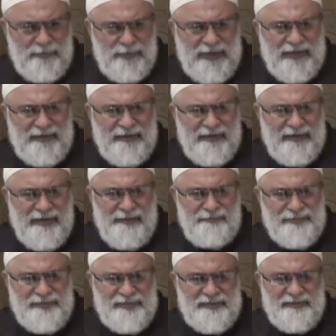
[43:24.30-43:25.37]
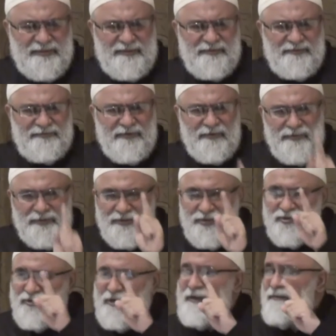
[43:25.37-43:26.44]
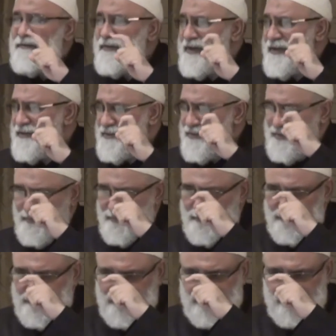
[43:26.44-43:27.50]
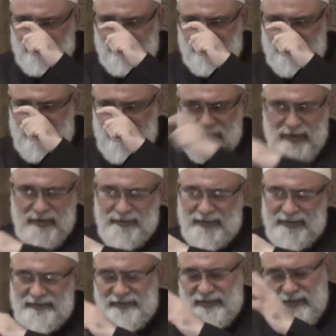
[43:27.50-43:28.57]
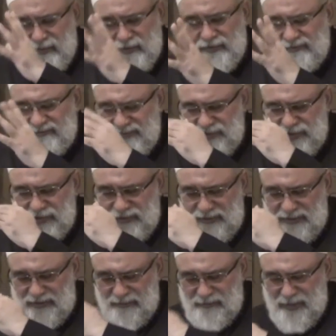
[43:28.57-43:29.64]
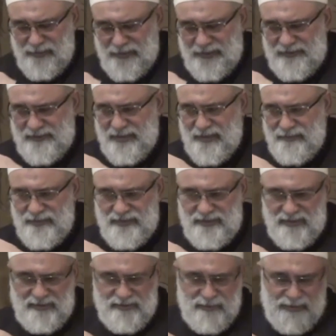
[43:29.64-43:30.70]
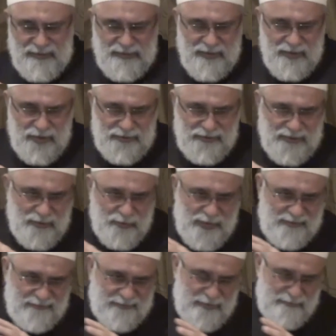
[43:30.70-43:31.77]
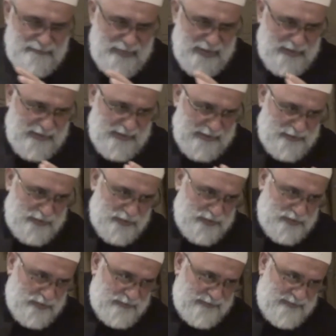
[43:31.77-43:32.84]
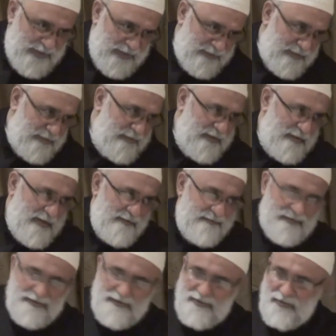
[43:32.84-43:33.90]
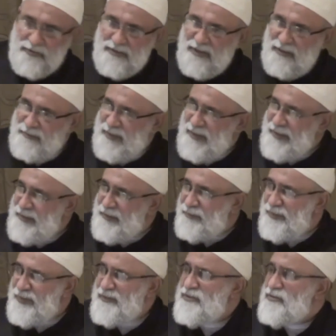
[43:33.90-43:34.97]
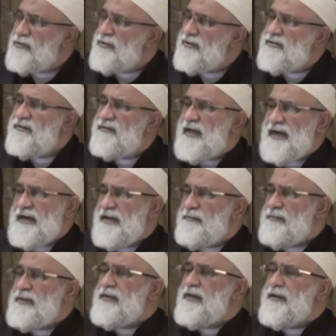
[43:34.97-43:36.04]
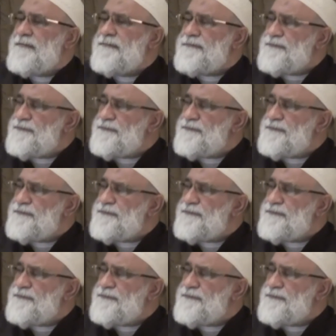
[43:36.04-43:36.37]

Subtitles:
We get a glimpse from a dream that Imam alayhi salam, or a vision that Imam alayhi salam sees when they're on their way from Makkah to Kufa and then they're diverted to Karbala in a place known as Thalabiyya.